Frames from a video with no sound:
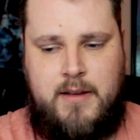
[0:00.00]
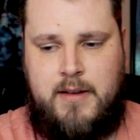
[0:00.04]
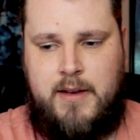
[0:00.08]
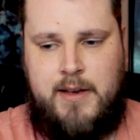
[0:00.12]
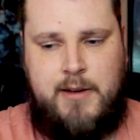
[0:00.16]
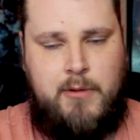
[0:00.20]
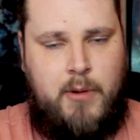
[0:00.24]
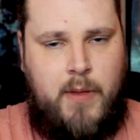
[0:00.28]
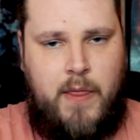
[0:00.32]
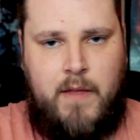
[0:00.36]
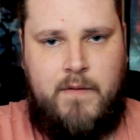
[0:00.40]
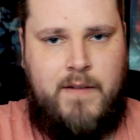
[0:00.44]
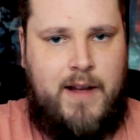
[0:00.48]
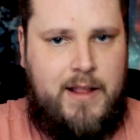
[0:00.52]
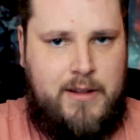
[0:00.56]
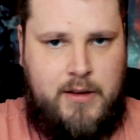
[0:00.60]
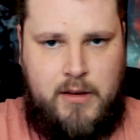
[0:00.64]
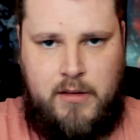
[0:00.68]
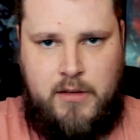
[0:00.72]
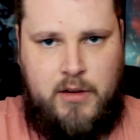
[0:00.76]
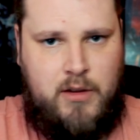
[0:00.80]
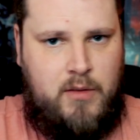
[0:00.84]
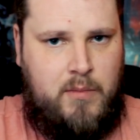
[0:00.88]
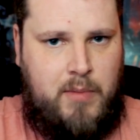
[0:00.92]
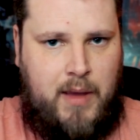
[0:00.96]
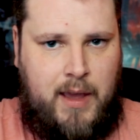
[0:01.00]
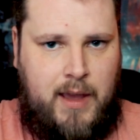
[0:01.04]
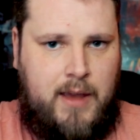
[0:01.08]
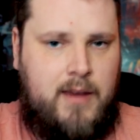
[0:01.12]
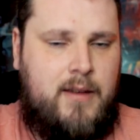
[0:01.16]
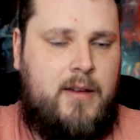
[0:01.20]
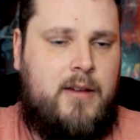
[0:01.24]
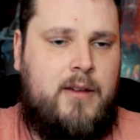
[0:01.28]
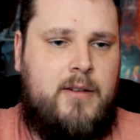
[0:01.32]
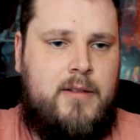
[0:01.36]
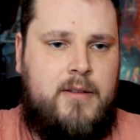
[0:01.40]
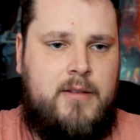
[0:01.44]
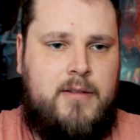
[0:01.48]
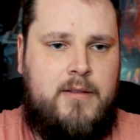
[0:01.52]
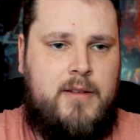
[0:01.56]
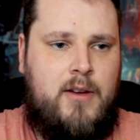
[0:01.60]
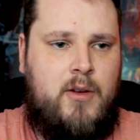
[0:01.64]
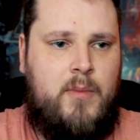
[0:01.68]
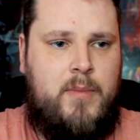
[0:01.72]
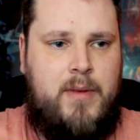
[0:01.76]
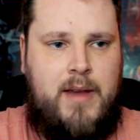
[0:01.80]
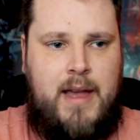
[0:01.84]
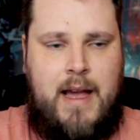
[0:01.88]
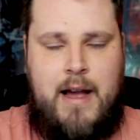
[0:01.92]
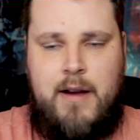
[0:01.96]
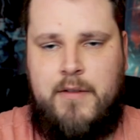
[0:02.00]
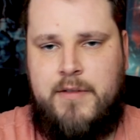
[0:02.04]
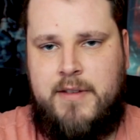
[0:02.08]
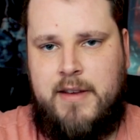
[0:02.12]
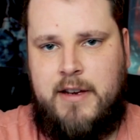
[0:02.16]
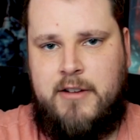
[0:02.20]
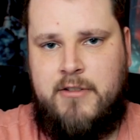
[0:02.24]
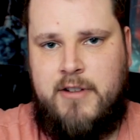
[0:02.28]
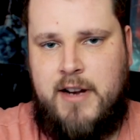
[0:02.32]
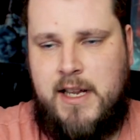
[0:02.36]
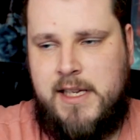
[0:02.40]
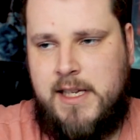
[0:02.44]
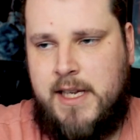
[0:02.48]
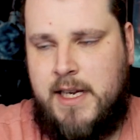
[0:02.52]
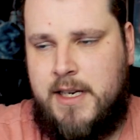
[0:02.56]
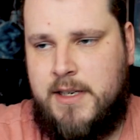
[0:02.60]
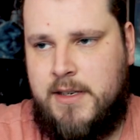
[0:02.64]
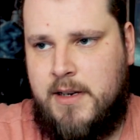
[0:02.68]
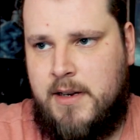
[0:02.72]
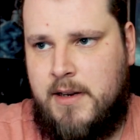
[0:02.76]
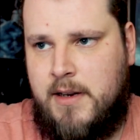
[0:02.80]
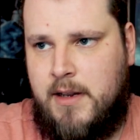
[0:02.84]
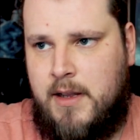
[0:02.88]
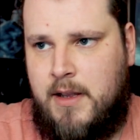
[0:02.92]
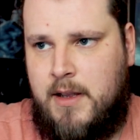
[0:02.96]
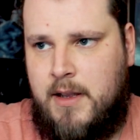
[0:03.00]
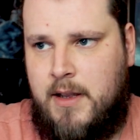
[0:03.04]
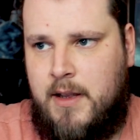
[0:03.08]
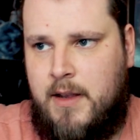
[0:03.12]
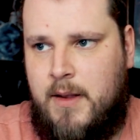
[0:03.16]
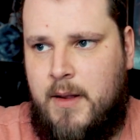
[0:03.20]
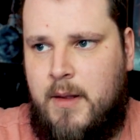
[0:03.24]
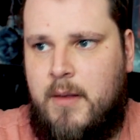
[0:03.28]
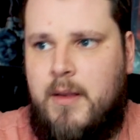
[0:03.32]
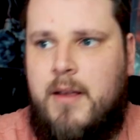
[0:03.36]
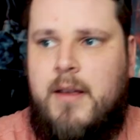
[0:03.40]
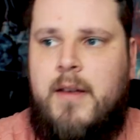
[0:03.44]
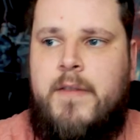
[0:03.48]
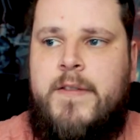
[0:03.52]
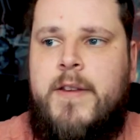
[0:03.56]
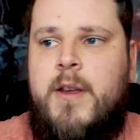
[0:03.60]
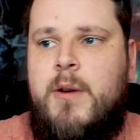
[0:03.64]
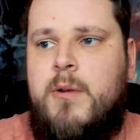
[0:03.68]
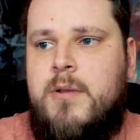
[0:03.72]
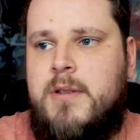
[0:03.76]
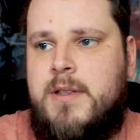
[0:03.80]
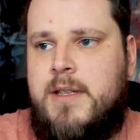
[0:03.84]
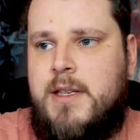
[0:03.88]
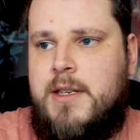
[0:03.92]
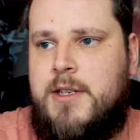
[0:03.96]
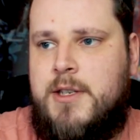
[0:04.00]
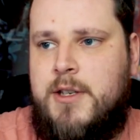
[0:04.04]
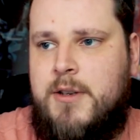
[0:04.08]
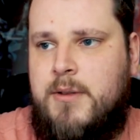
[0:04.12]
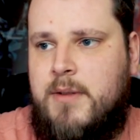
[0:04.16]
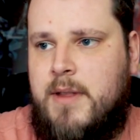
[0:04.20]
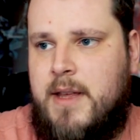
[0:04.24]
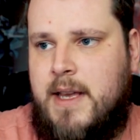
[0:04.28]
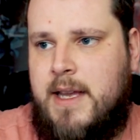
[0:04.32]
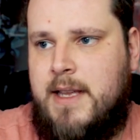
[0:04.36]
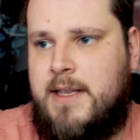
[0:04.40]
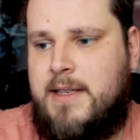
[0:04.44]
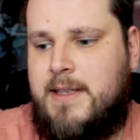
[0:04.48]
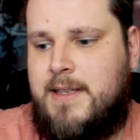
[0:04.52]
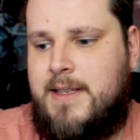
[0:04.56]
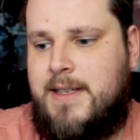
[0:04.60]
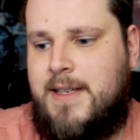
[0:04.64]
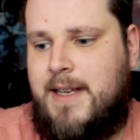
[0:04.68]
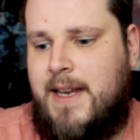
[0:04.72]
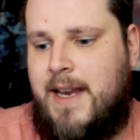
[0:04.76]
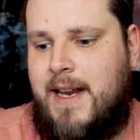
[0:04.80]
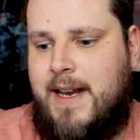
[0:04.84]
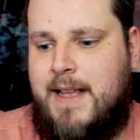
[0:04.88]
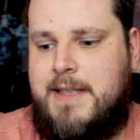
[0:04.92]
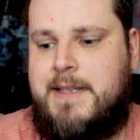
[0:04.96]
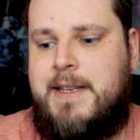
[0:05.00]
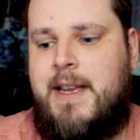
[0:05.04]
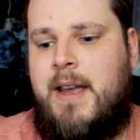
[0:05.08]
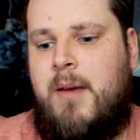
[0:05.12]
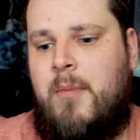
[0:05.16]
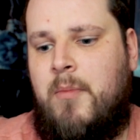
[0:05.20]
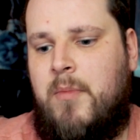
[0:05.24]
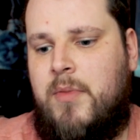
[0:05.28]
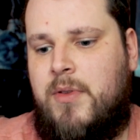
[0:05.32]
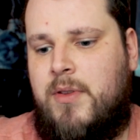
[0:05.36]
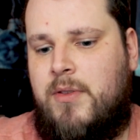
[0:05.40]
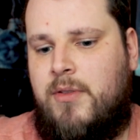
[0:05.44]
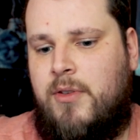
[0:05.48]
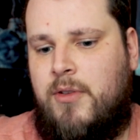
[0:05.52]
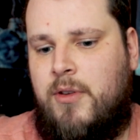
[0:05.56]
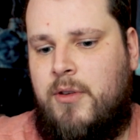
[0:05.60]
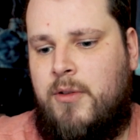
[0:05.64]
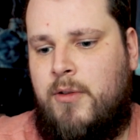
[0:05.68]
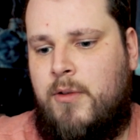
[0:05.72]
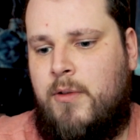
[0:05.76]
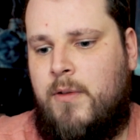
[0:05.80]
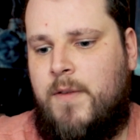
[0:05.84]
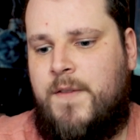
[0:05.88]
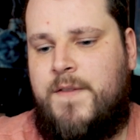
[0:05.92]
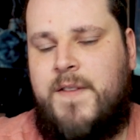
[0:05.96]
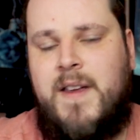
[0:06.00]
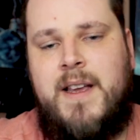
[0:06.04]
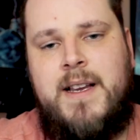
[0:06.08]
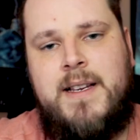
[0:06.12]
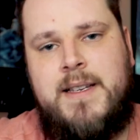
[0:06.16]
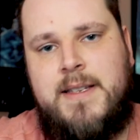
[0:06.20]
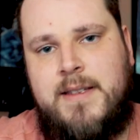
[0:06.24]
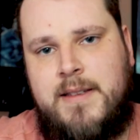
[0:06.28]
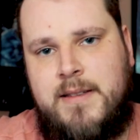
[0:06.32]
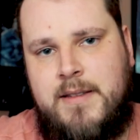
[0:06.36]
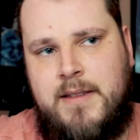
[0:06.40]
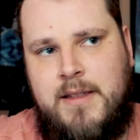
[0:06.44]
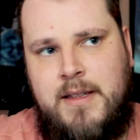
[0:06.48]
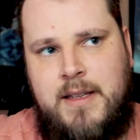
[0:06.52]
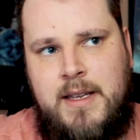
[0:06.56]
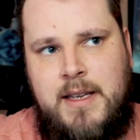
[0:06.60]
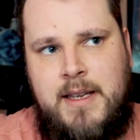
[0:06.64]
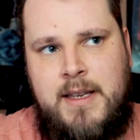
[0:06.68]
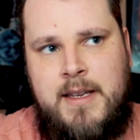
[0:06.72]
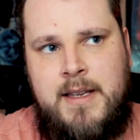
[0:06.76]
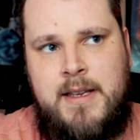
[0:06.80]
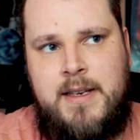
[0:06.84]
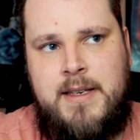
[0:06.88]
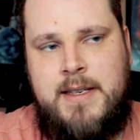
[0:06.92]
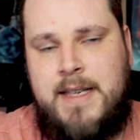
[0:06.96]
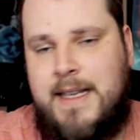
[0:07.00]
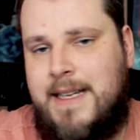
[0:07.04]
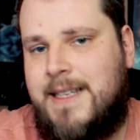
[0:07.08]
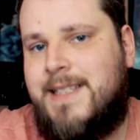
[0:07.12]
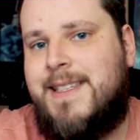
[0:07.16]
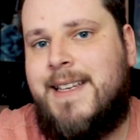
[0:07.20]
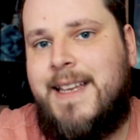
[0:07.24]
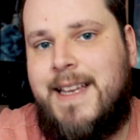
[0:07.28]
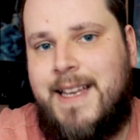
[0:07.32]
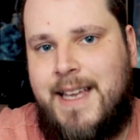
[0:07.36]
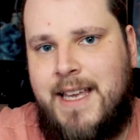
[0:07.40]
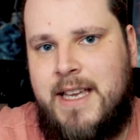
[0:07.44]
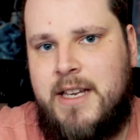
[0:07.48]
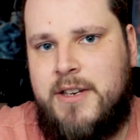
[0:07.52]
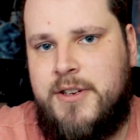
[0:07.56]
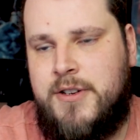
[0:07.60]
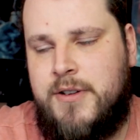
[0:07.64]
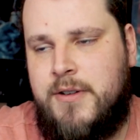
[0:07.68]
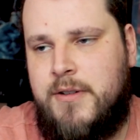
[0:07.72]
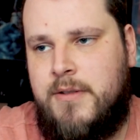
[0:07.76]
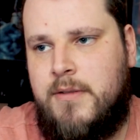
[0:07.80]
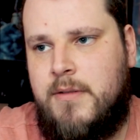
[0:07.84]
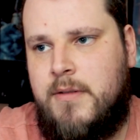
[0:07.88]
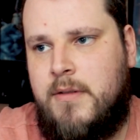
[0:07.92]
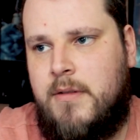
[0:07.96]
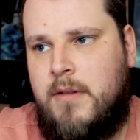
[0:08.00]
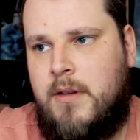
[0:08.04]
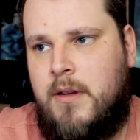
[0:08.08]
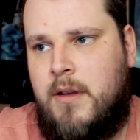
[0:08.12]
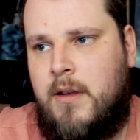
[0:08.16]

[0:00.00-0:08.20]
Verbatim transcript: You don't want the value too big because it will be out of synchronization. If you was to do this in attempt to fix the desync issue,